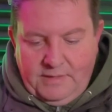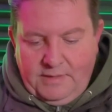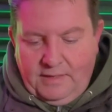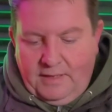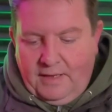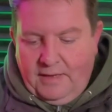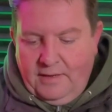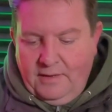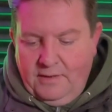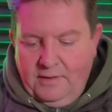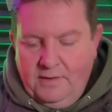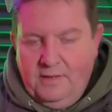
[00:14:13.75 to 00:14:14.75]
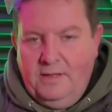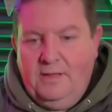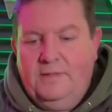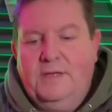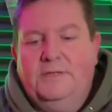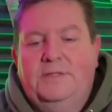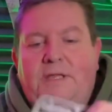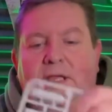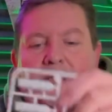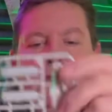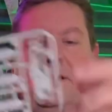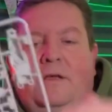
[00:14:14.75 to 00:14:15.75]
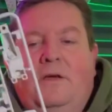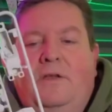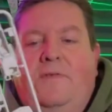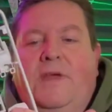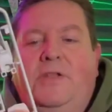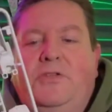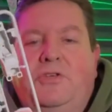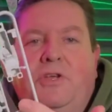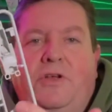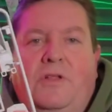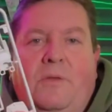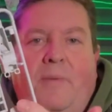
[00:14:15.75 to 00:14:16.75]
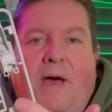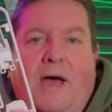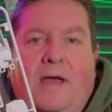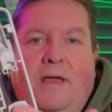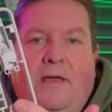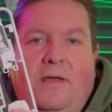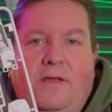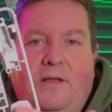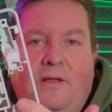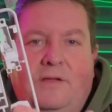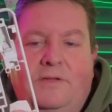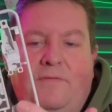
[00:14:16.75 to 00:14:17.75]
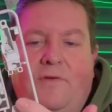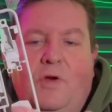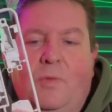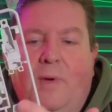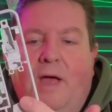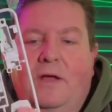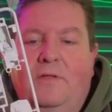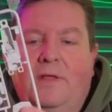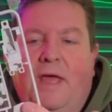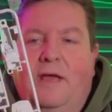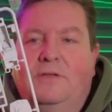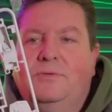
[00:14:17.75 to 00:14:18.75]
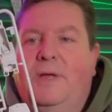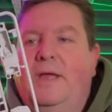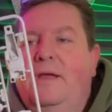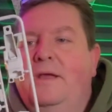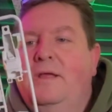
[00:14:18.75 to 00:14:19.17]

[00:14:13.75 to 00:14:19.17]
Yeah, that's the kind of engine at the back. That's the very back of the Xwing.